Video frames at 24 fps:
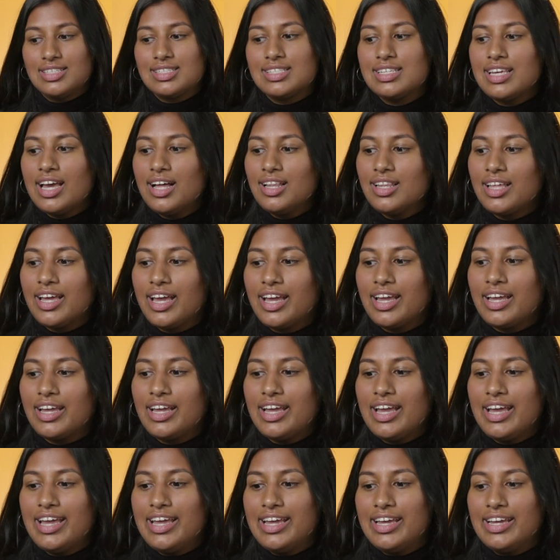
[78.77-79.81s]

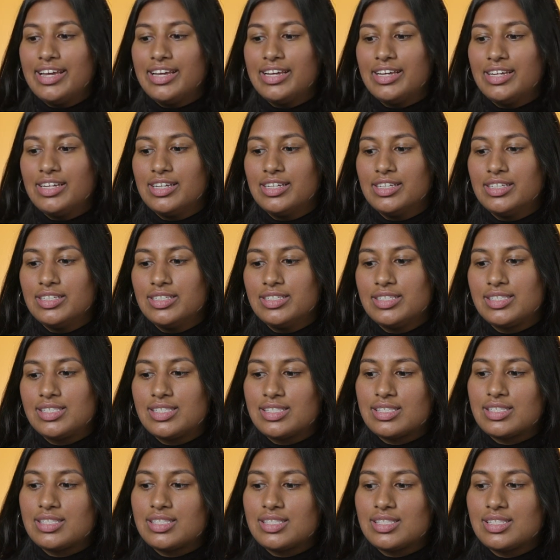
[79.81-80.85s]
CLA
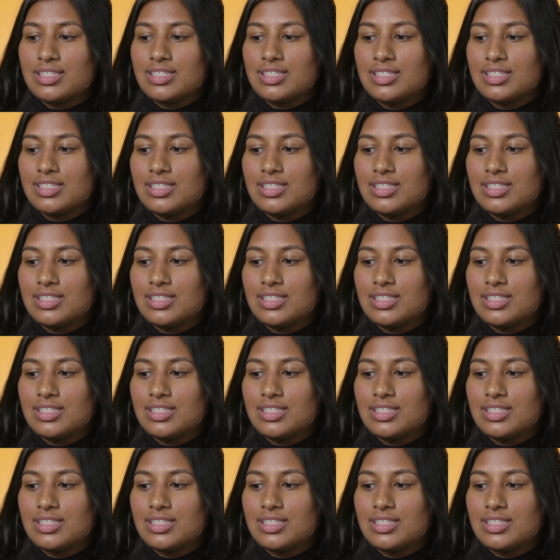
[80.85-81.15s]
is